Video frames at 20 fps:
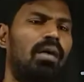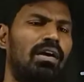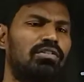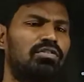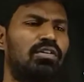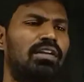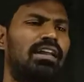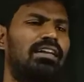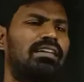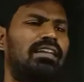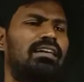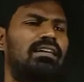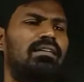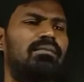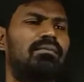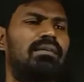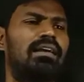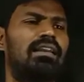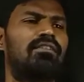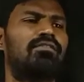why should I take
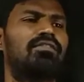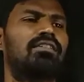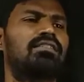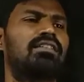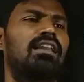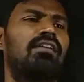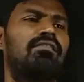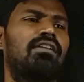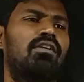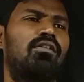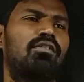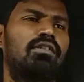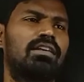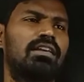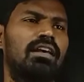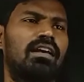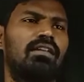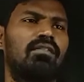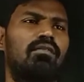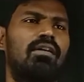my reference level over
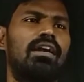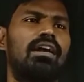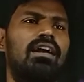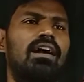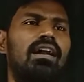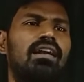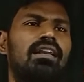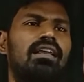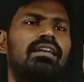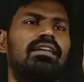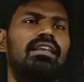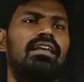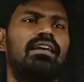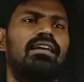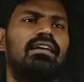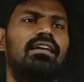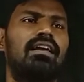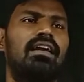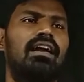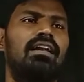here? Why can't I
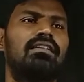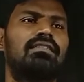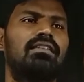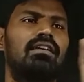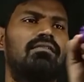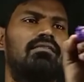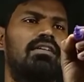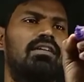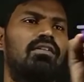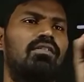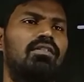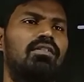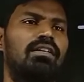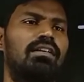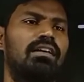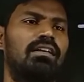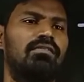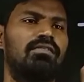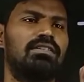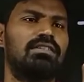take at somewhere over
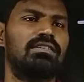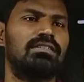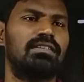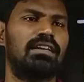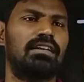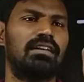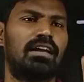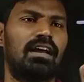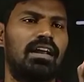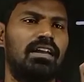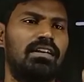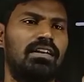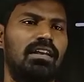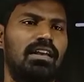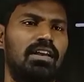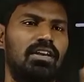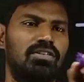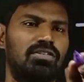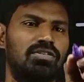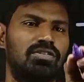here which is at a
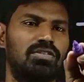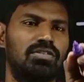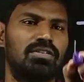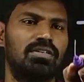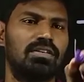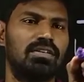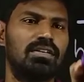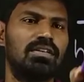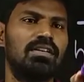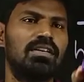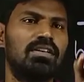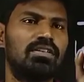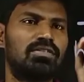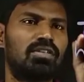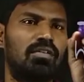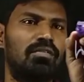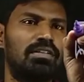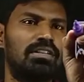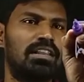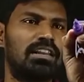height h?
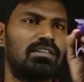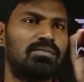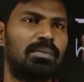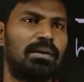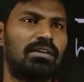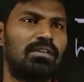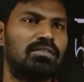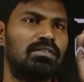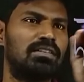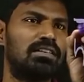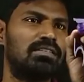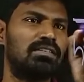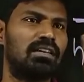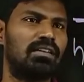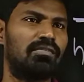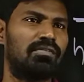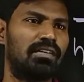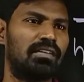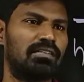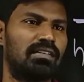So with respect to this
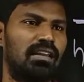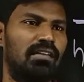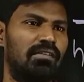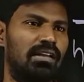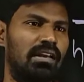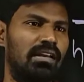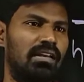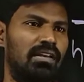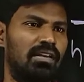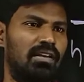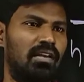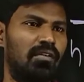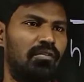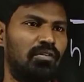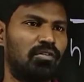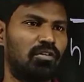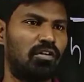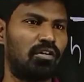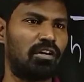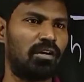reference level, if
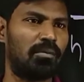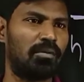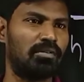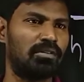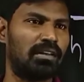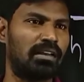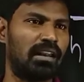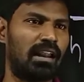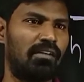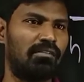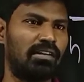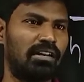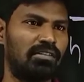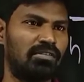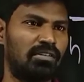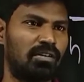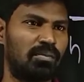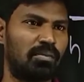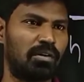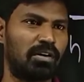you talk about the
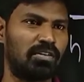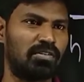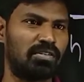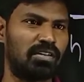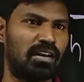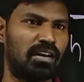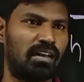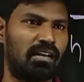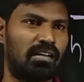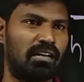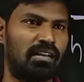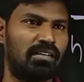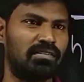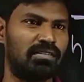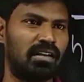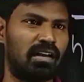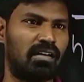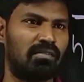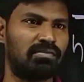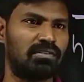gravitational potential
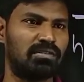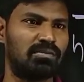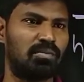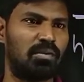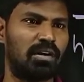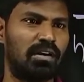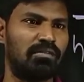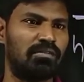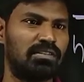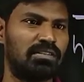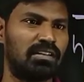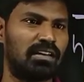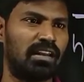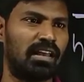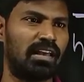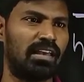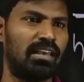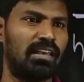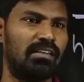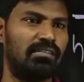energy of this body which
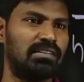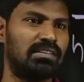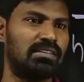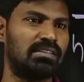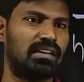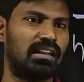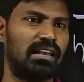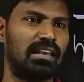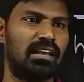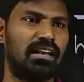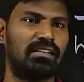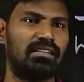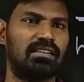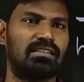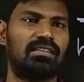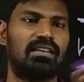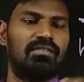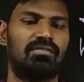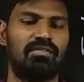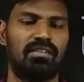is lying on
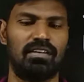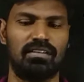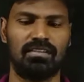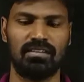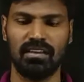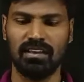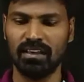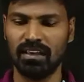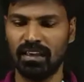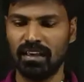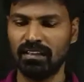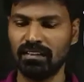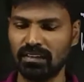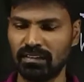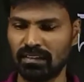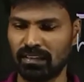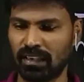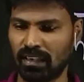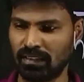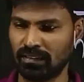the surface, in
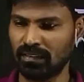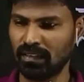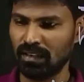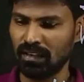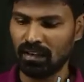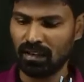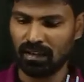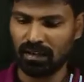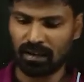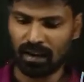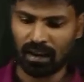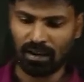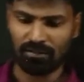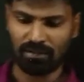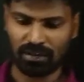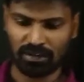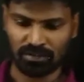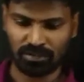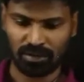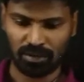this case
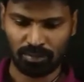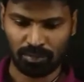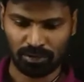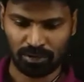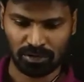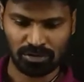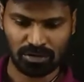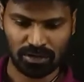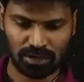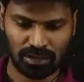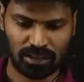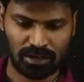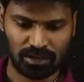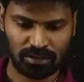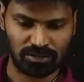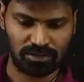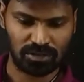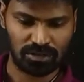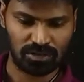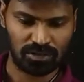gravitational potential
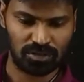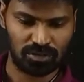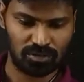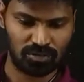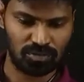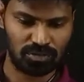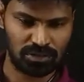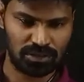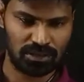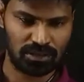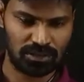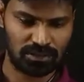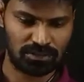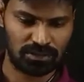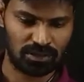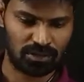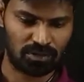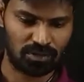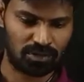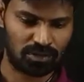energy Ug
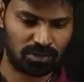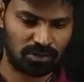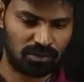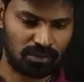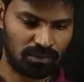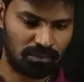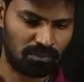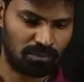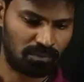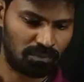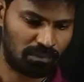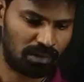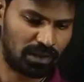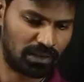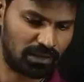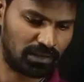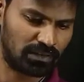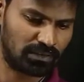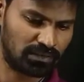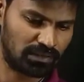is equal to
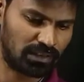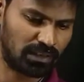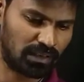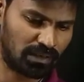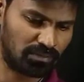minus